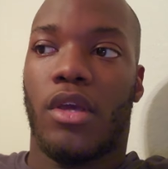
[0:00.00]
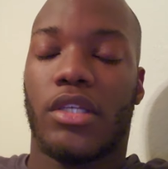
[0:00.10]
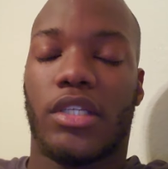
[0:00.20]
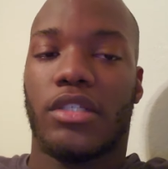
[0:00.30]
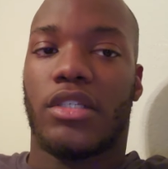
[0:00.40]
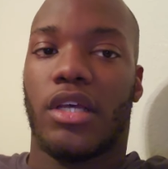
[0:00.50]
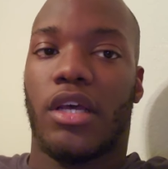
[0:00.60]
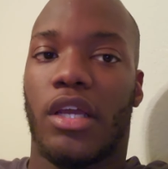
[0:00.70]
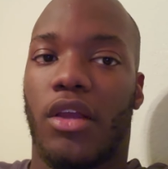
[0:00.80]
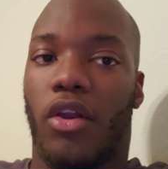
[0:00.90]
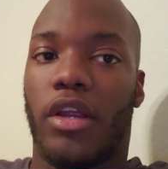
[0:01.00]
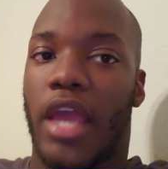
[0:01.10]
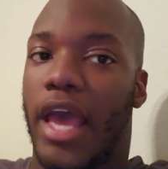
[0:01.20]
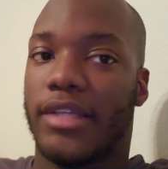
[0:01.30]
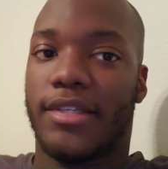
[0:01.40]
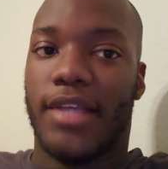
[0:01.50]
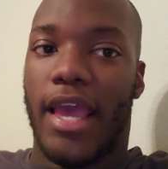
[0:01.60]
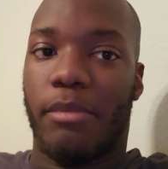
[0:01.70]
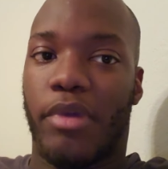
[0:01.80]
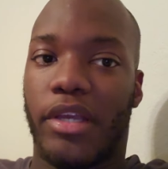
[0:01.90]
already has his
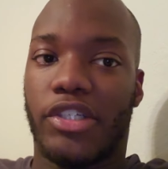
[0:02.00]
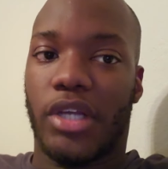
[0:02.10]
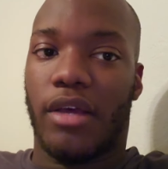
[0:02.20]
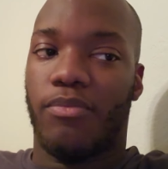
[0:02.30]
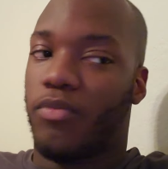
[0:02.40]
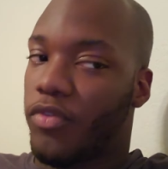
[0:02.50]
AP shot,